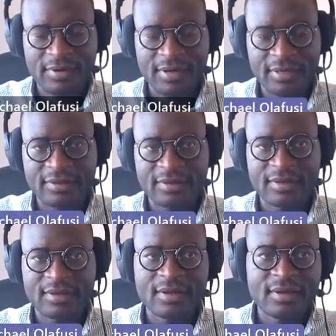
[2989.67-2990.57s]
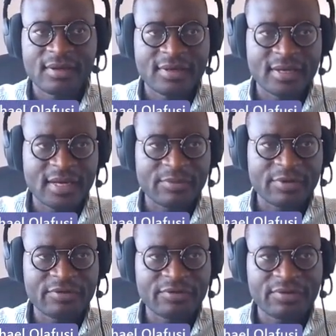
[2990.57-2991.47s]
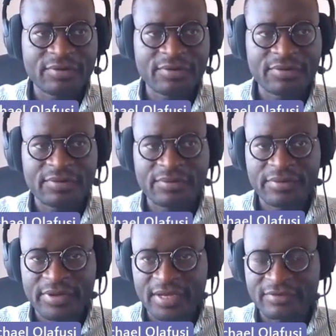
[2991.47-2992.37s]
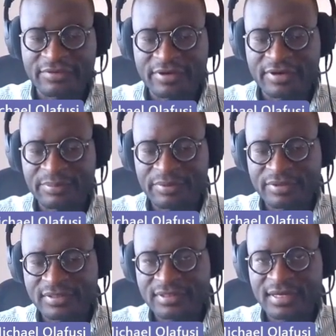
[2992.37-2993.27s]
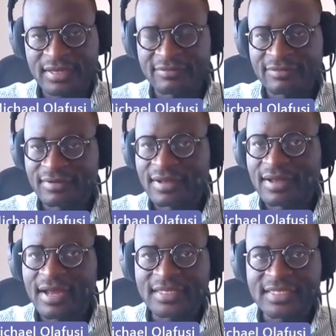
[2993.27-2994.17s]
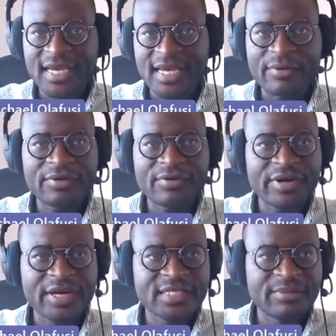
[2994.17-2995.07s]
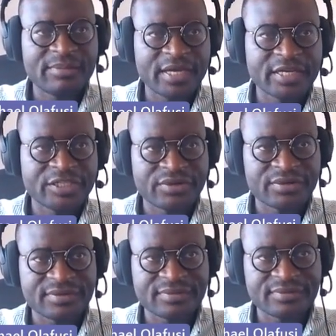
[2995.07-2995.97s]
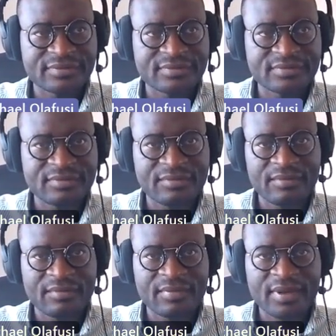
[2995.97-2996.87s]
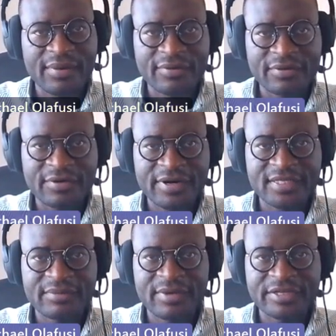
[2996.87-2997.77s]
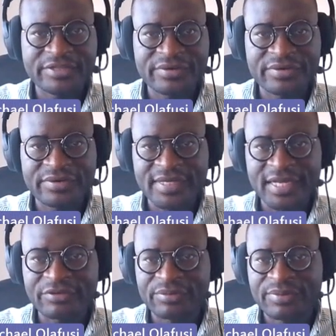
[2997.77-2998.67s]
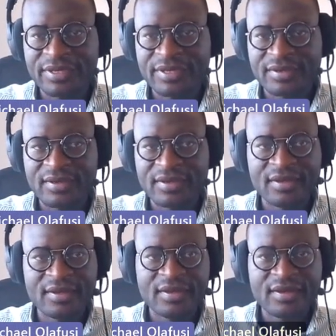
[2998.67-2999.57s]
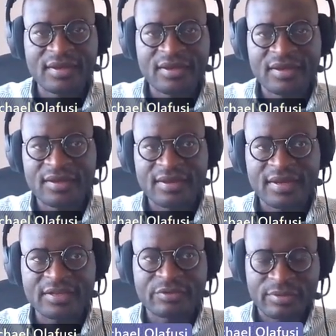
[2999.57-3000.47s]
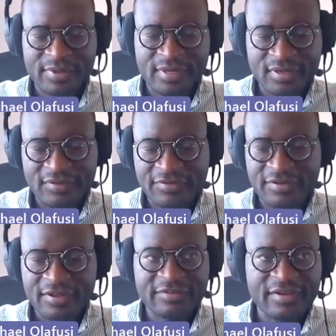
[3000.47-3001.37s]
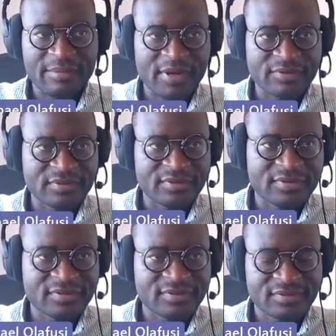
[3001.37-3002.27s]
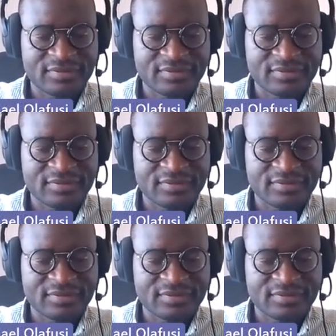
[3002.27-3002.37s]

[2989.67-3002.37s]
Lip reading: right? Then I'm going to go here to the reports level, and say I want to create a measure. I want to create a measure that will be the sales amount.